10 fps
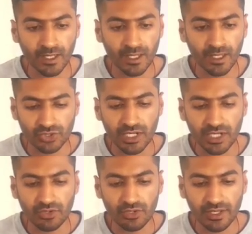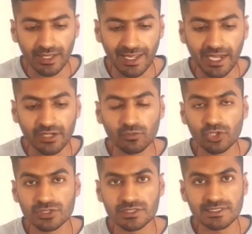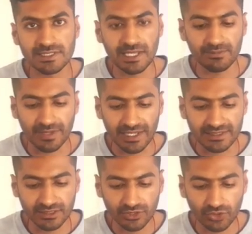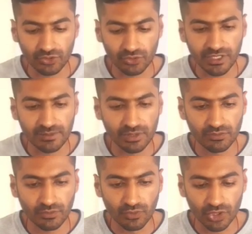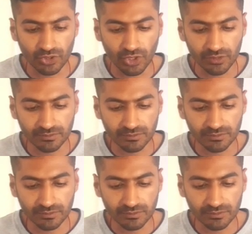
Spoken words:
So now and works the same as the truth table we worked on.